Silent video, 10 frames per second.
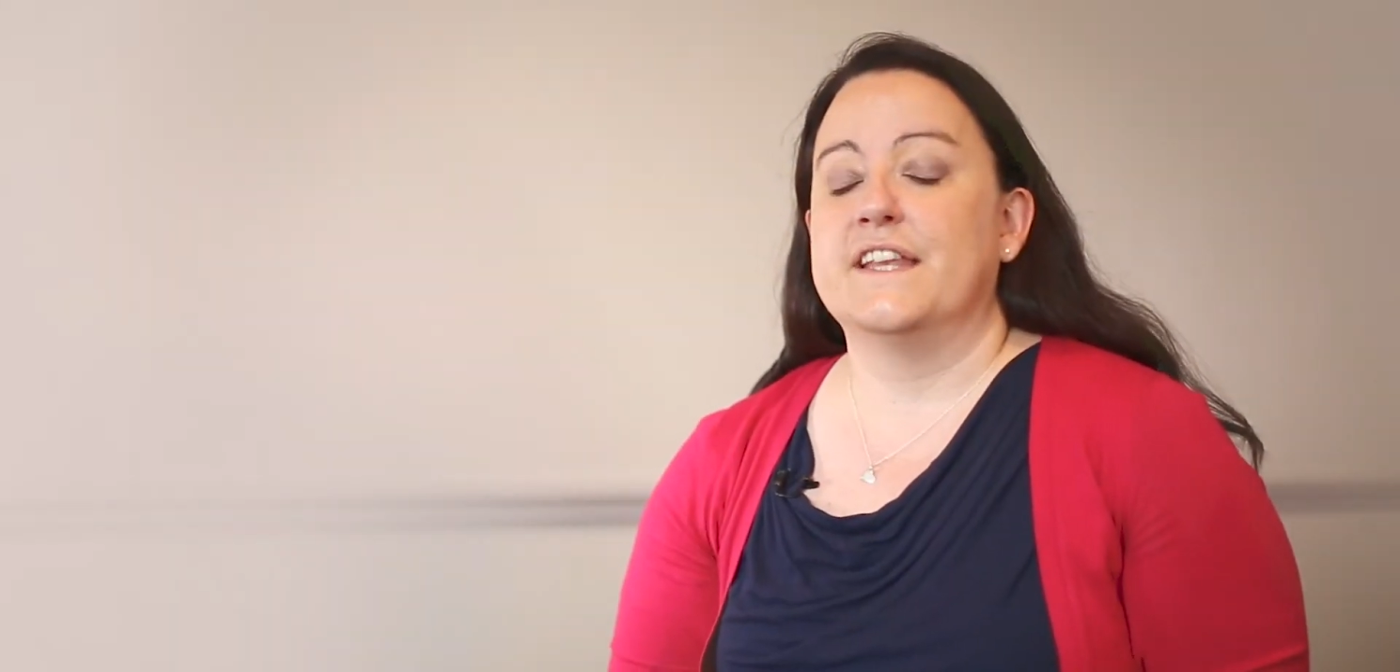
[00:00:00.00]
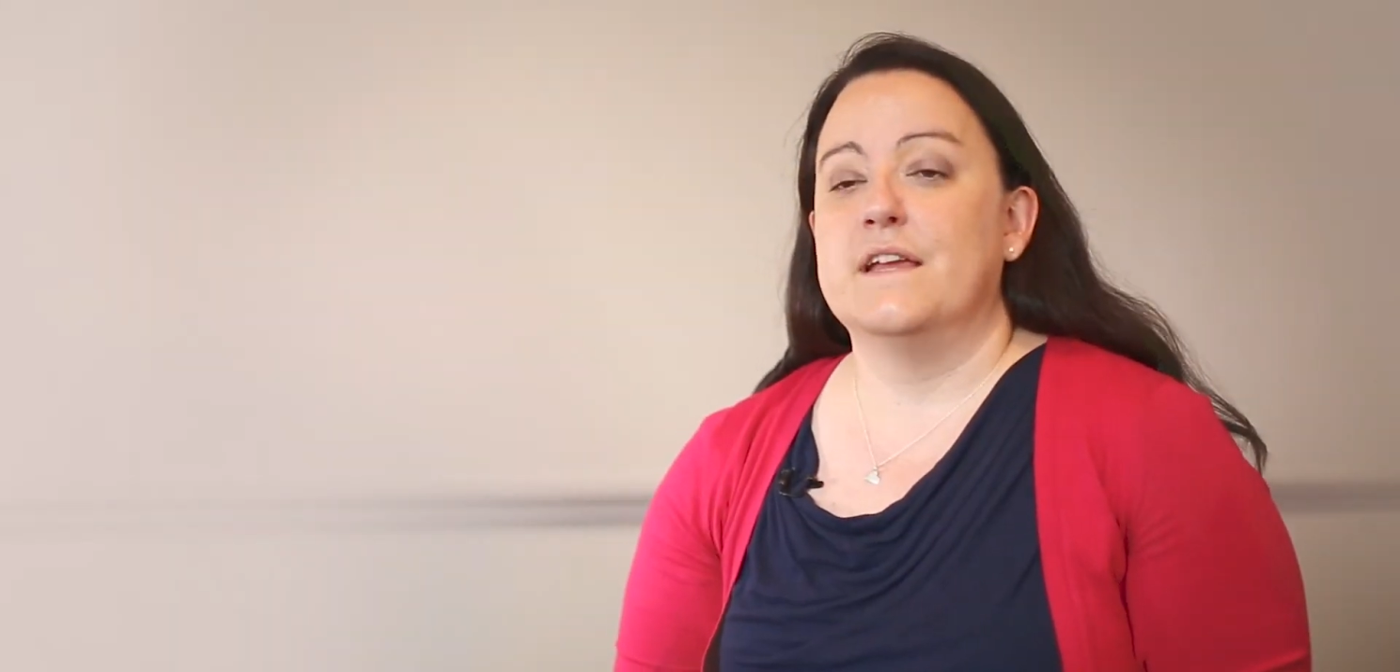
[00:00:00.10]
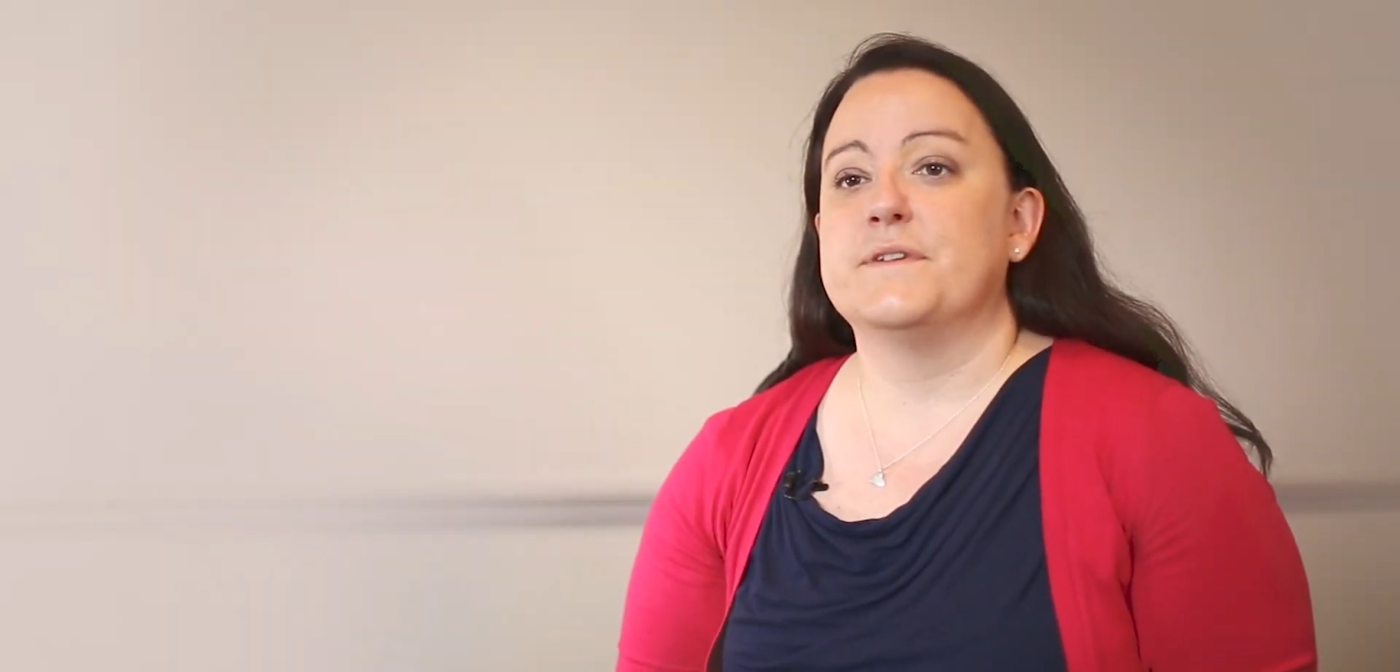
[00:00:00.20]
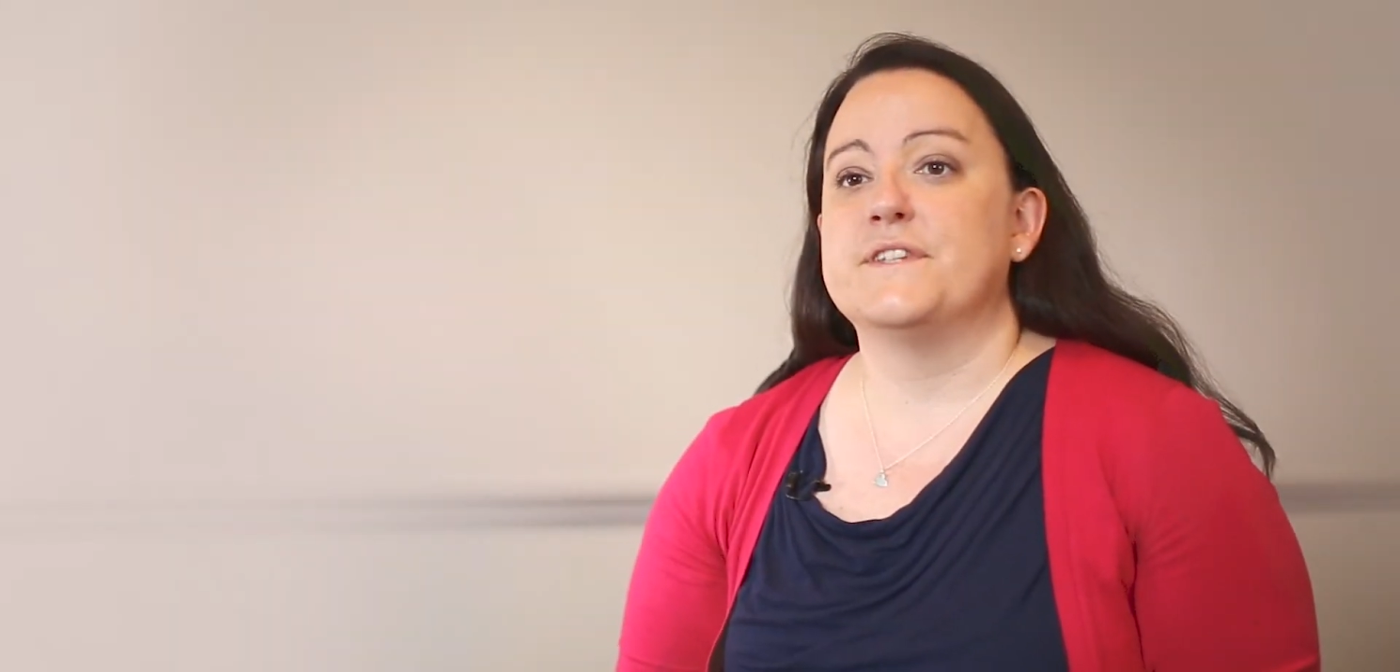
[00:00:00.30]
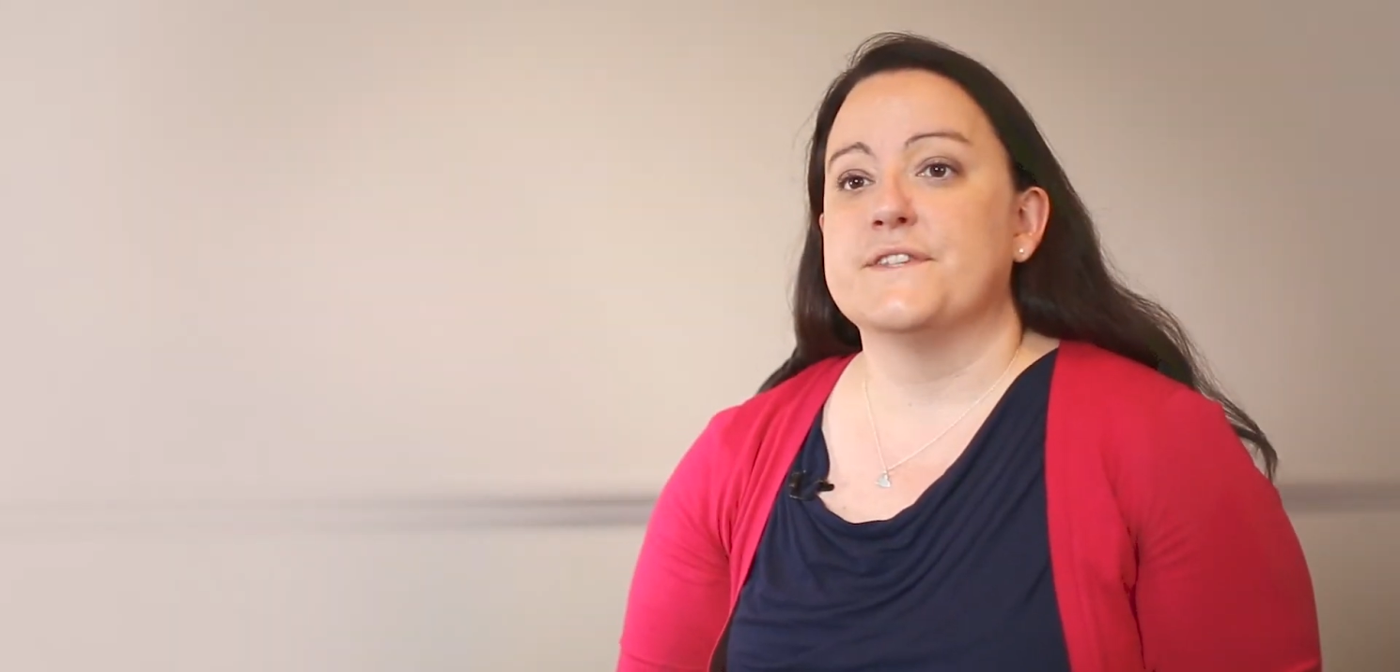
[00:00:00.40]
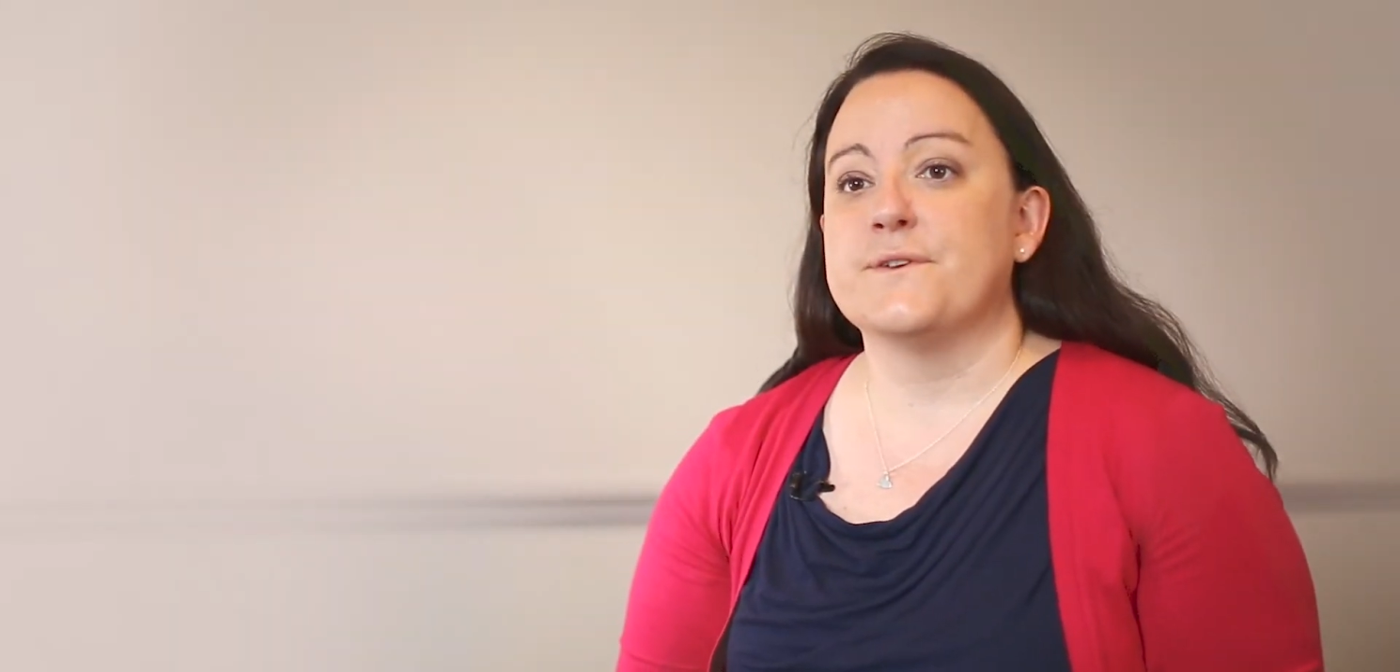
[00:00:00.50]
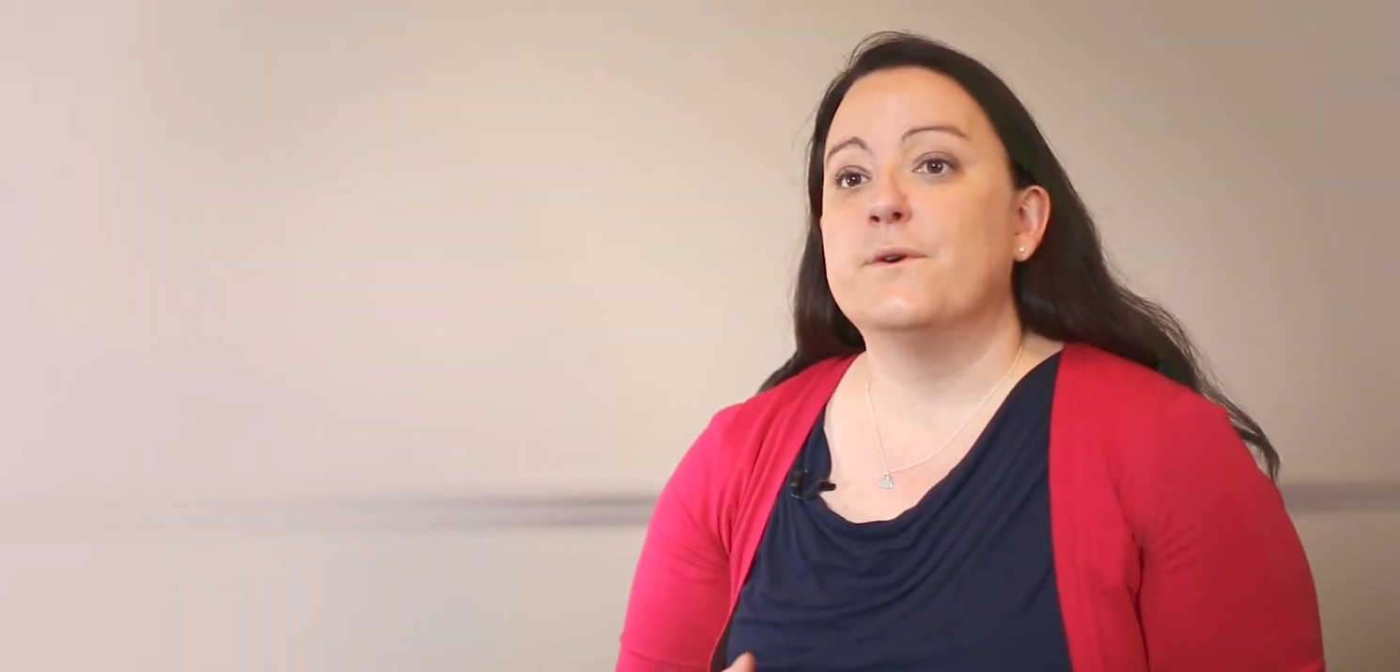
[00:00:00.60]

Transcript: inhibitors